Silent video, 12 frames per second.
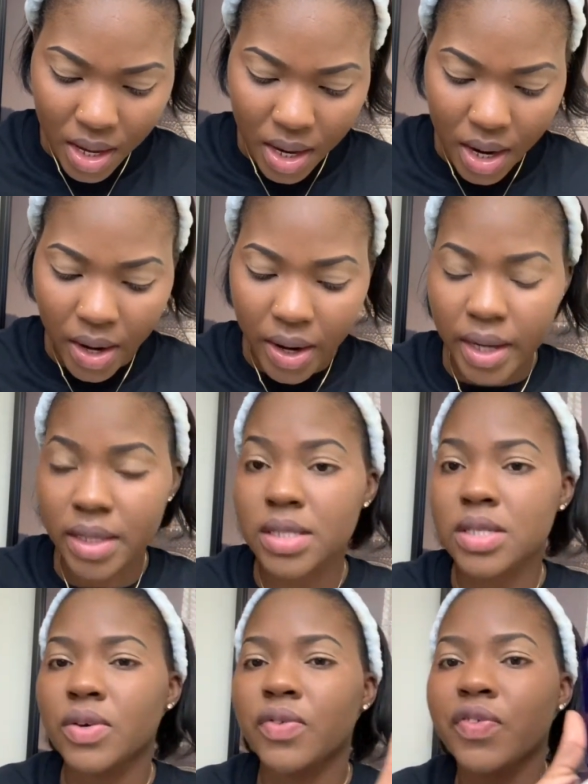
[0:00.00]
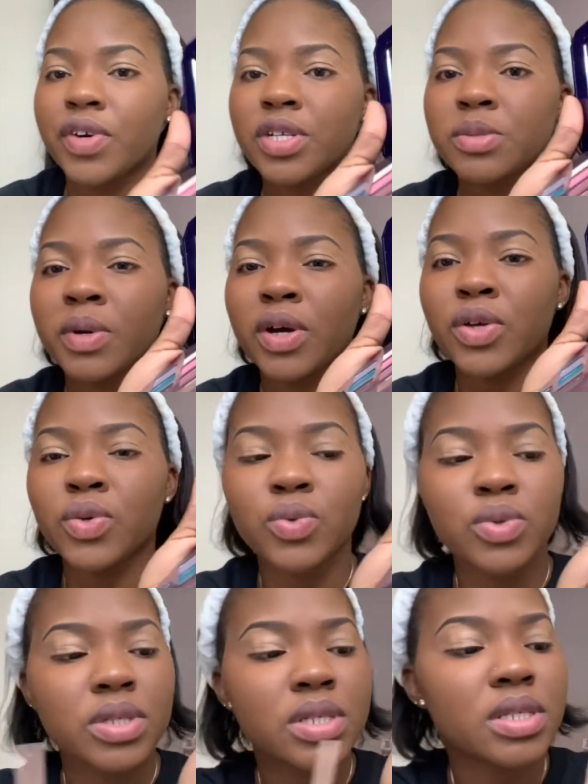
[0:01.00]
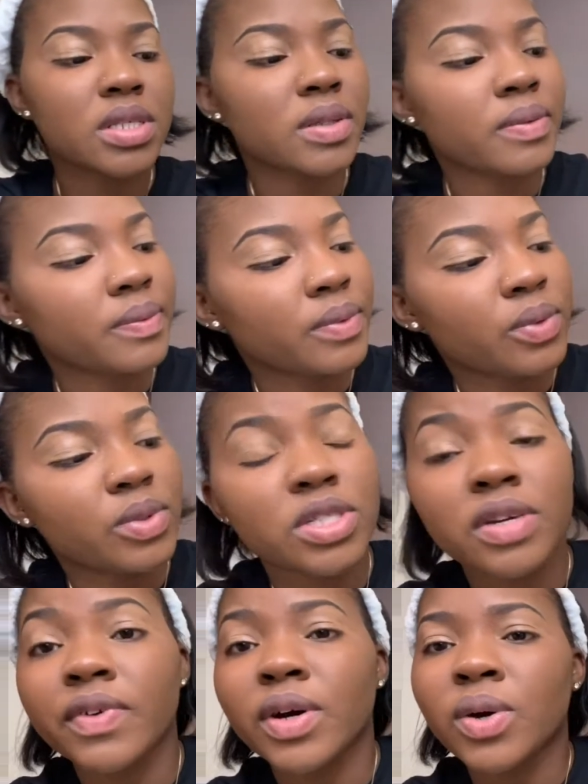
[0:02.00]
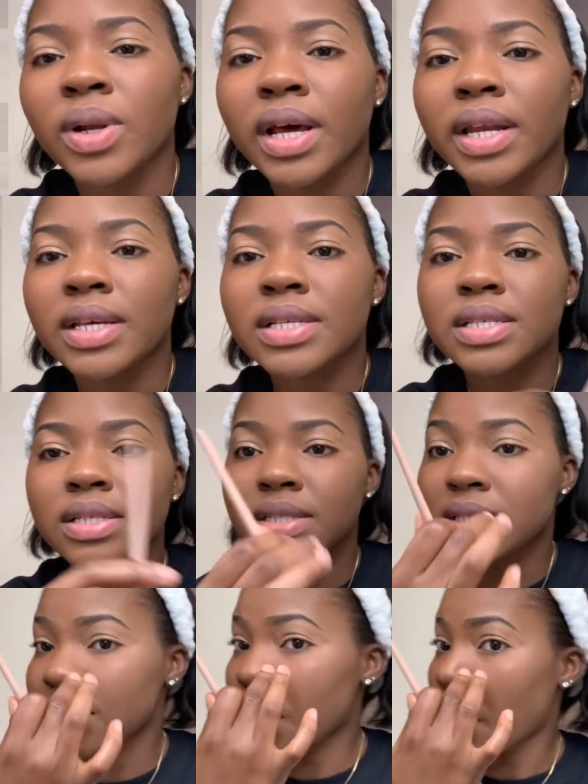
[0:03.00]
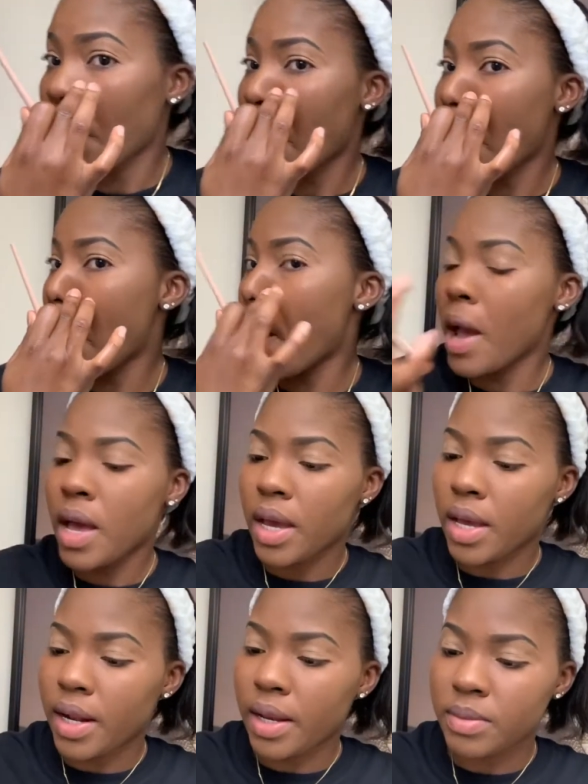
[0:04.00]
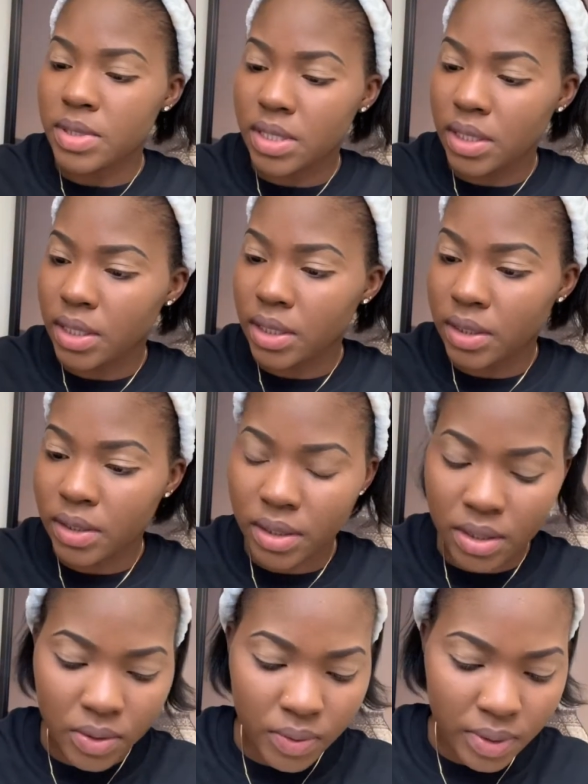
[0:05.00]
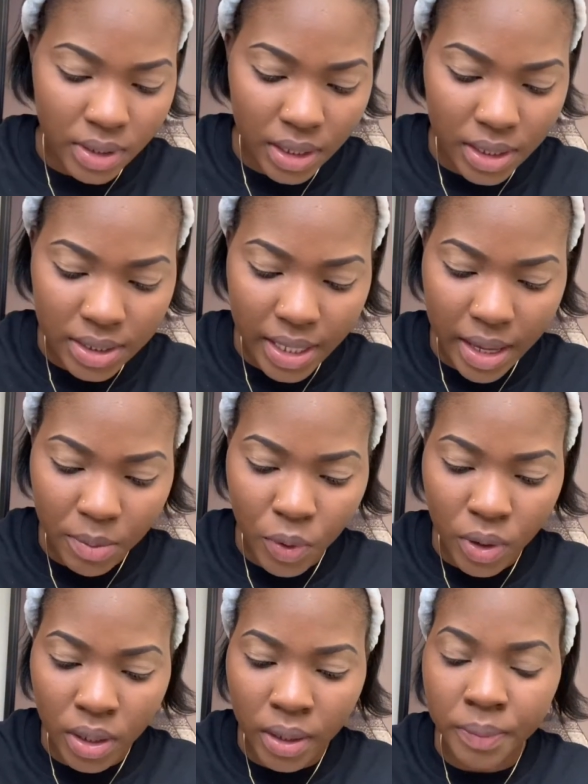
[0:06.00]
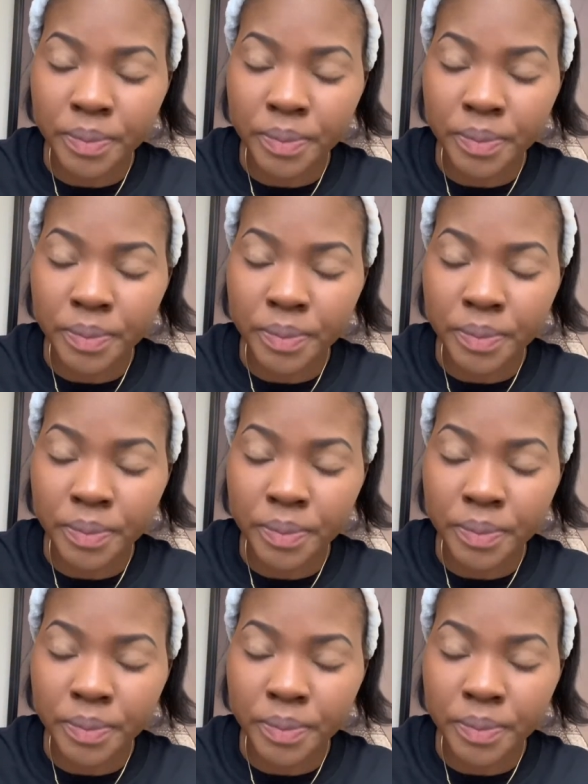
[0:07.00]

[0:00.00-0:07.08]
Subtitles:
Alright, so first I'm going to use whichever color this is. It's a little, you know, daytime color.